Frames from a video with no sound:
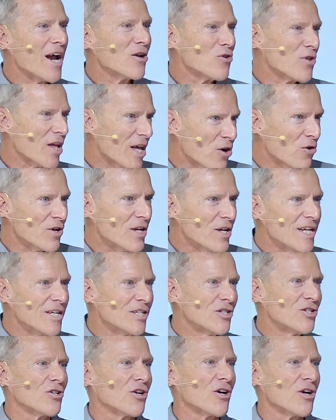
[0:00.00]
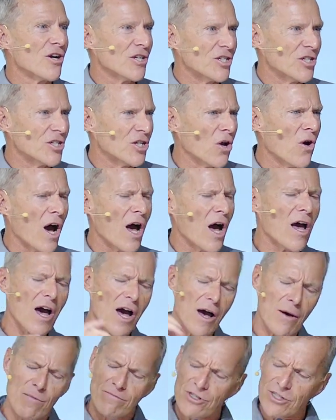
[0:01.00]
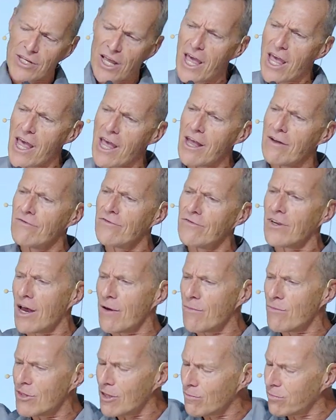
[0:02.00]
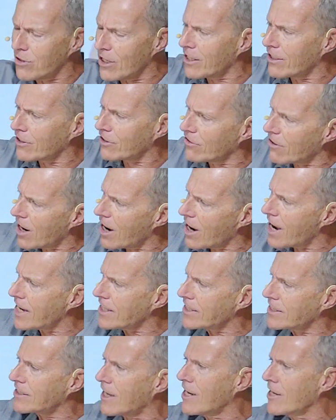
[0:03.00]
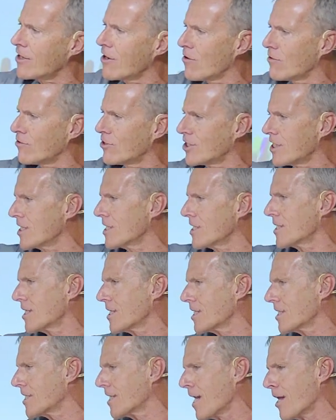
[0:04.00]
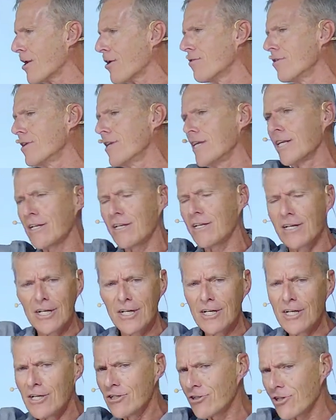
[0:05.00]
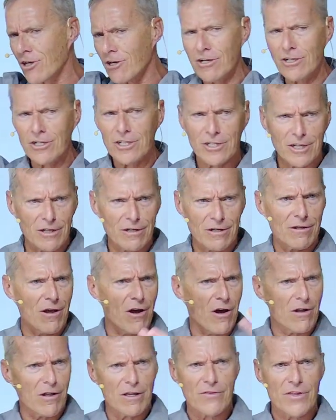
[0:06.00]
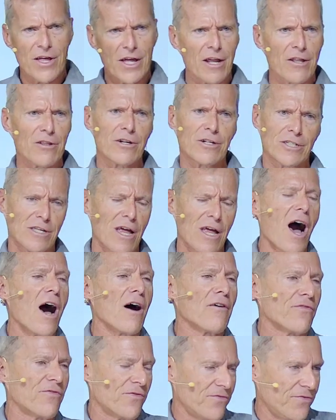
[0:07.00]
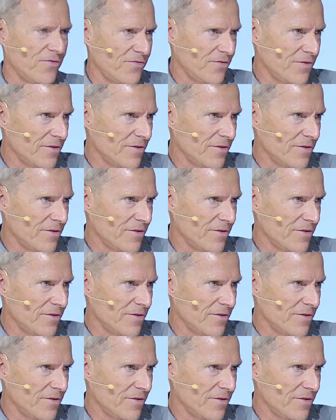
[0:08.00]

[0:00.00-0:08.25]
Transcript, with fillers: Who they don't need church. You know, I, I'm saved, I'm in the blood of Christ, I know Jesus, and I don't need church and all of that other stuff.